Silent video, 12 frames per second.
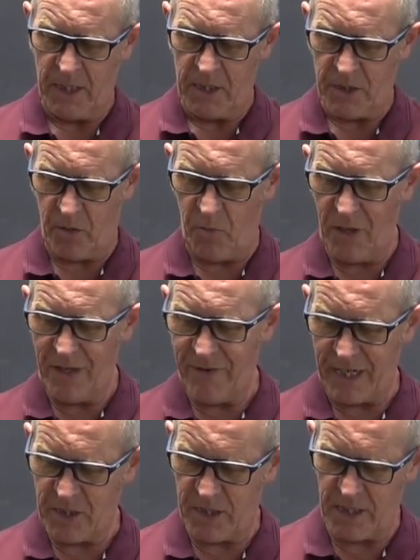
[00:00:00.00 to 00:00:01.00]
So we've
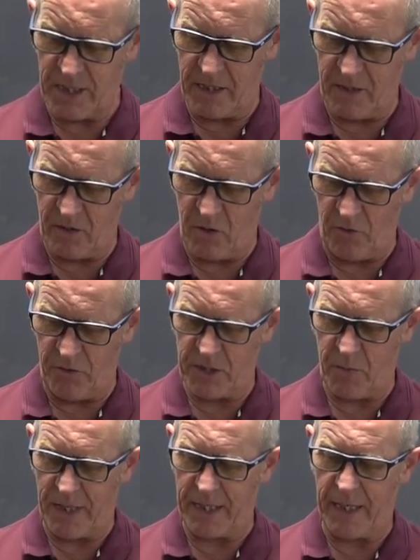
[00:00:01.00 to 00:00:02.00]
actually got
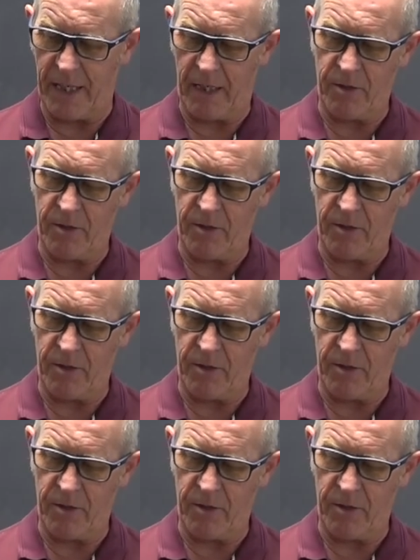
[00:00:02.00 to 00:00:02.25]
this one in here.